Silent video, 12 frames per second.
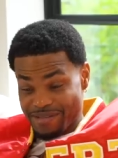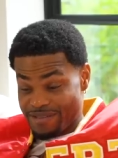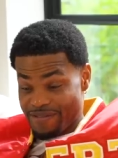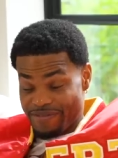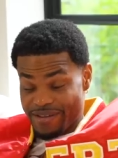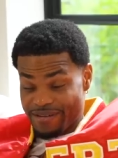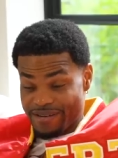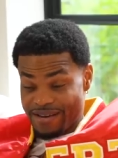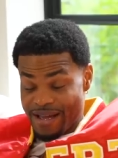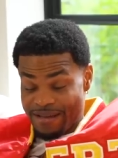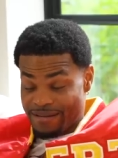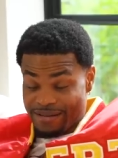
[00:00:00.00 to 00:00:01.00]
was still figuring
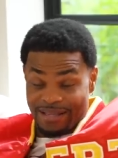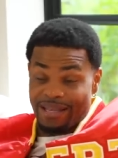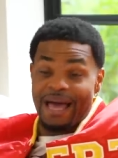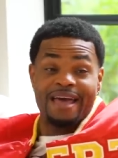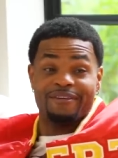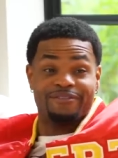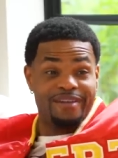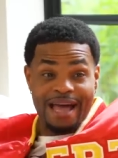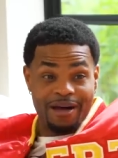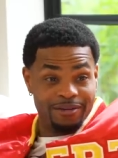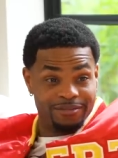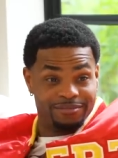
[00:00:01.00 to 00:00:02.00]
not yeah. life
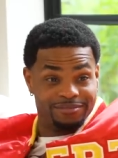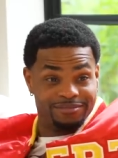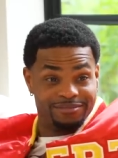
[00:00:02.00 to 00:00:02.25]
out.